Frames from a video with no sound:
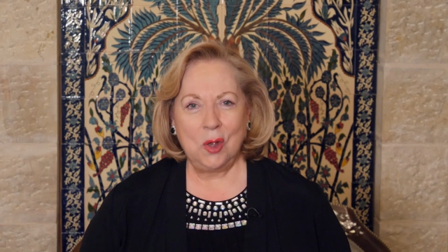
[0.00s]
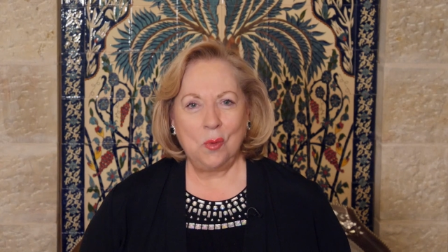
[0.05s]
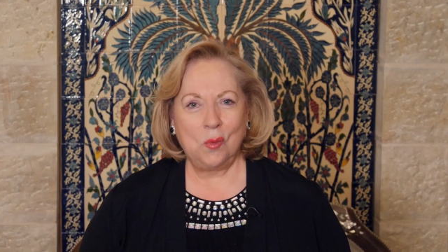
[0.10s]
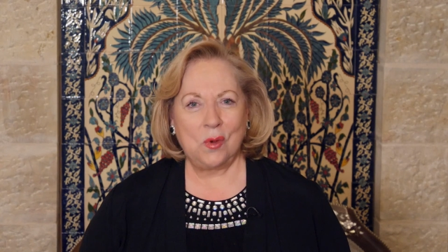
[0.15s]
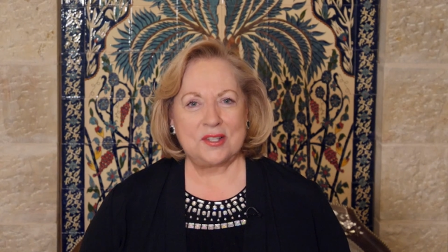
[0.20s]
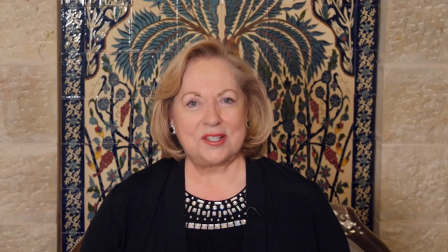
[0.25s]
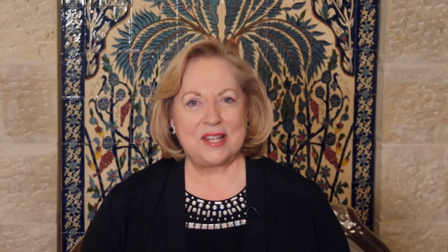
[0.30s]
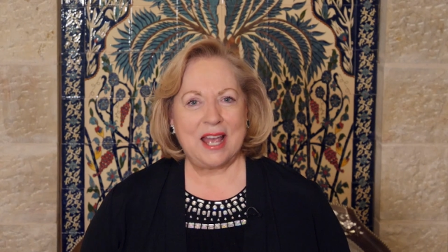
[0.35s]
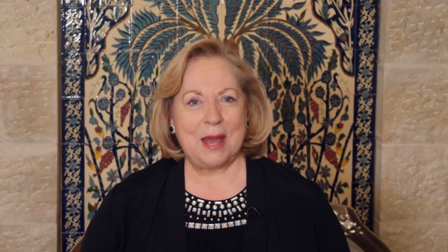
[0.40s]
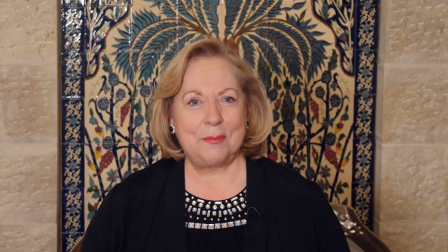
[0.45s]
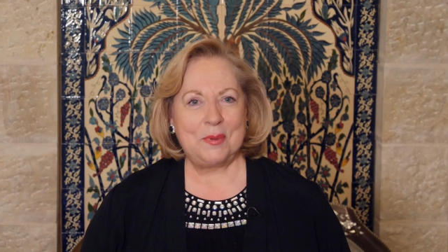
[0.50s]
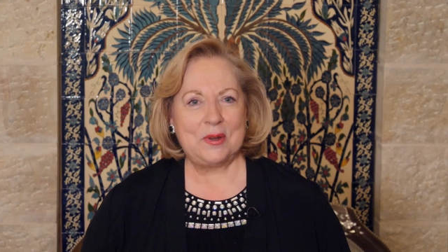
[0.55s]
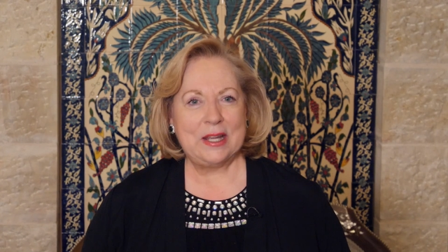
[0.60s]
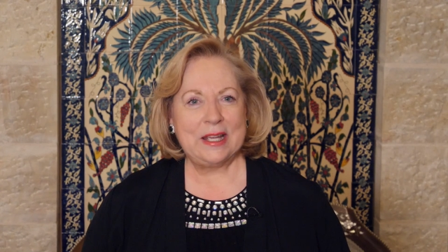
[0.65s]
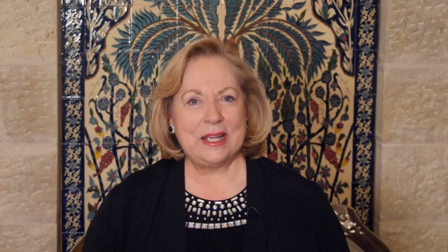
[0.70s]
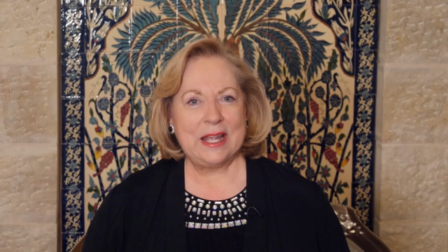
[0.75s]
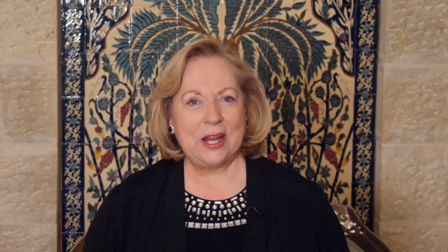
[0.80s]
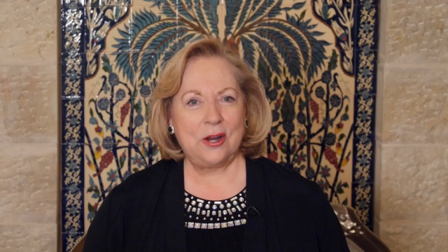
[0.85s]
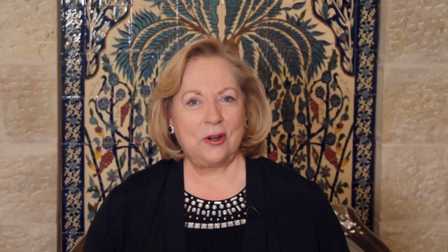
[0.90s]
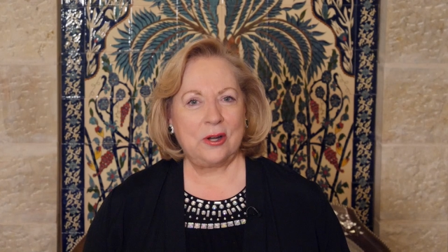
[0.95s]
What's
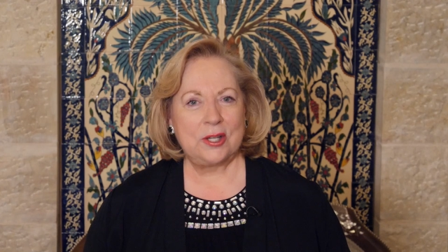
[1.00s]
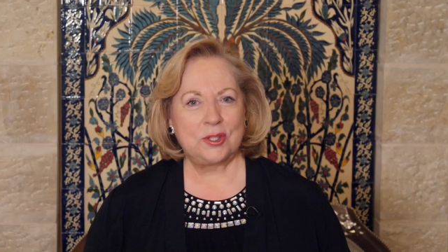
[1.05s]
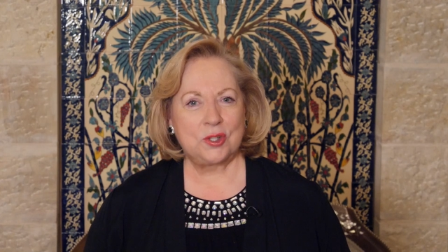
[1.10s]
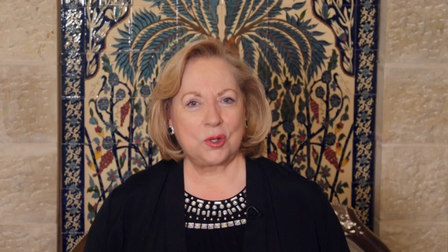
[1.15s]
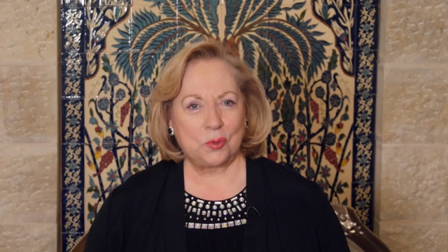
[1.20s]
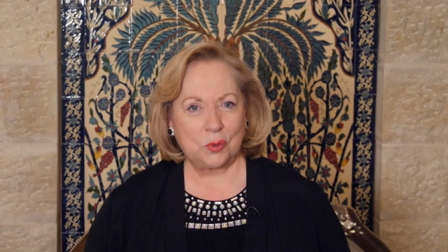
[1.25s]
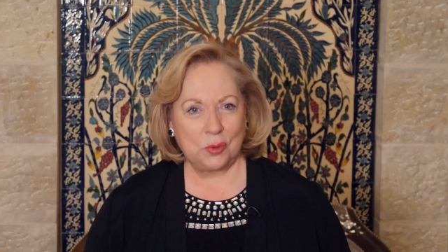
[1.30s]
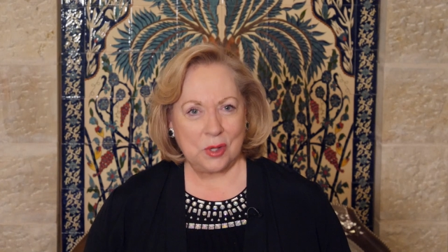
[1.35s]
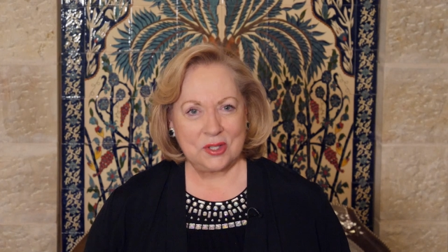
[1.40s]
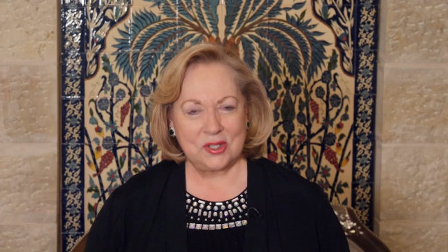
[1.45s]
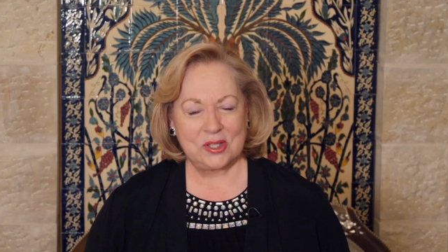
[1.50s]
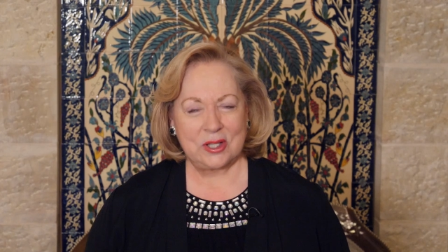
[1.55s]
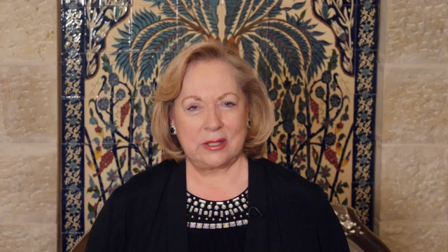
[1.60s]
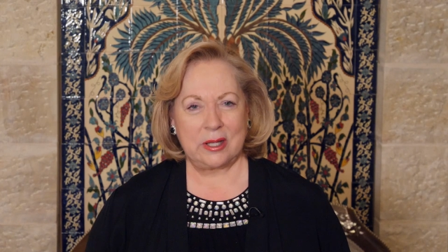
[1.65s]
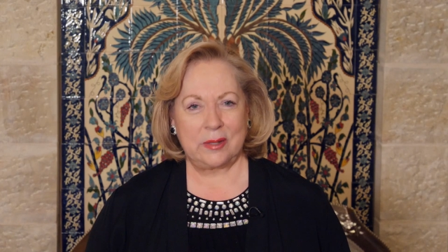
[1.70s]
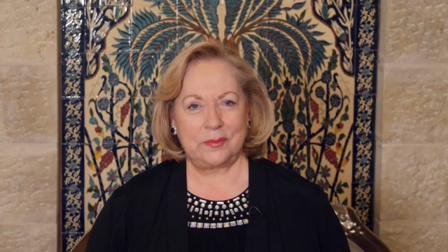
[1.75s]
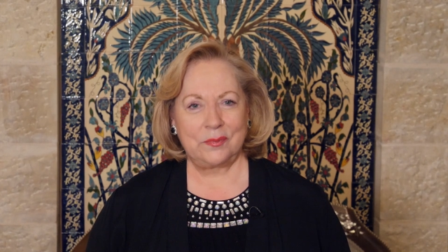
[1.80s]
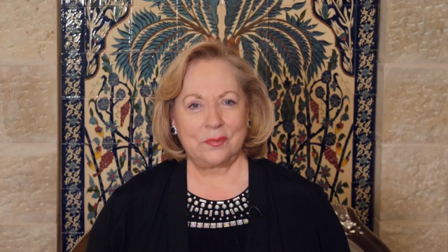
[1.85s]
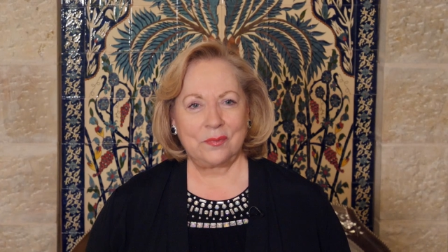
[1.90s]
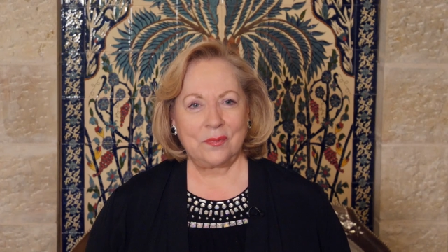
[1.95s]
happening here in
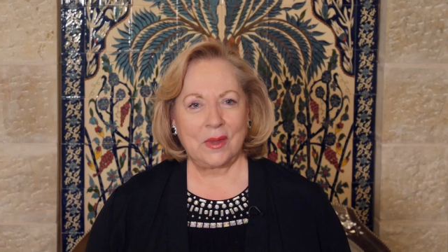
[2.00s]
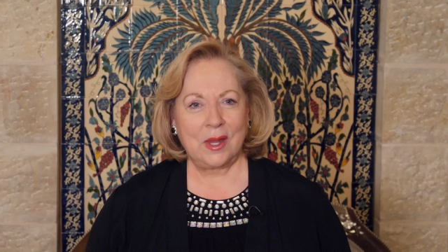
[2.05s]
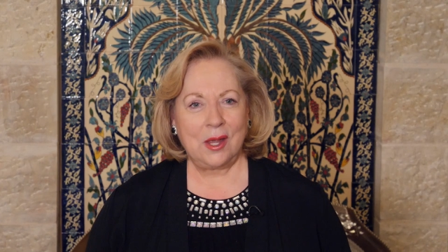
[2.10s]
Jerusalem